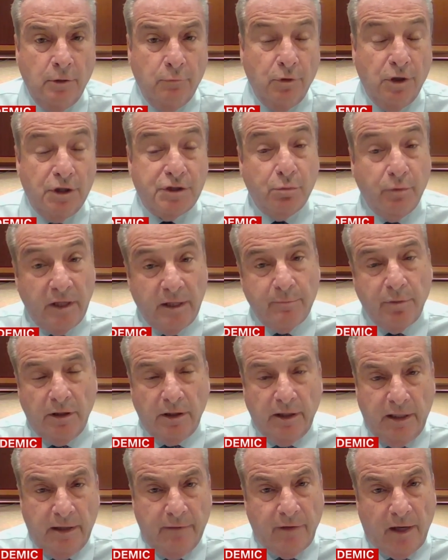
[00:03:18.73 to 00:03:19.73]
which we
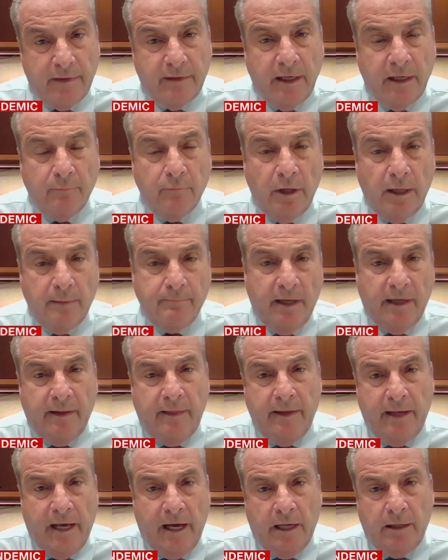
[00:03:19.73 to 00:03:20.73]
believe, I think many
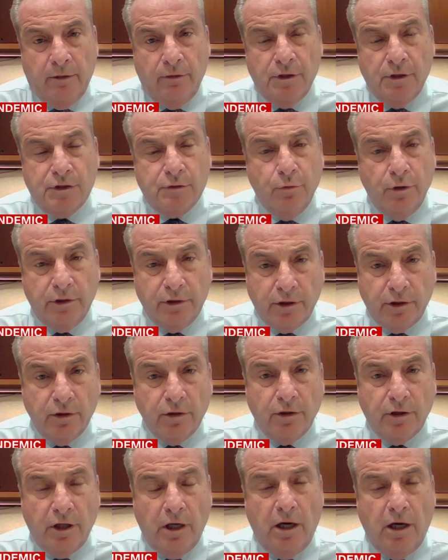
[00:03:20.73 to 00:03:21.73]
of the analysts would
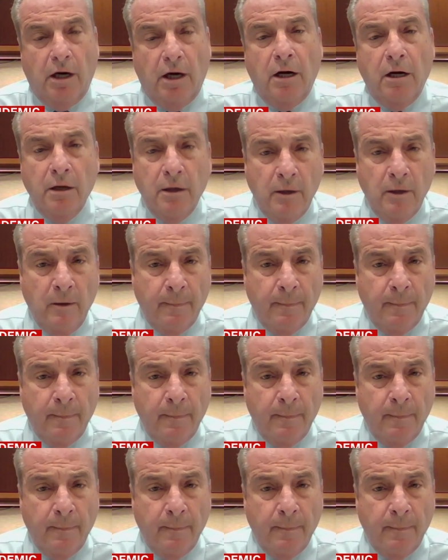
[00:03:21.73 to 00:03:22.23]
concur,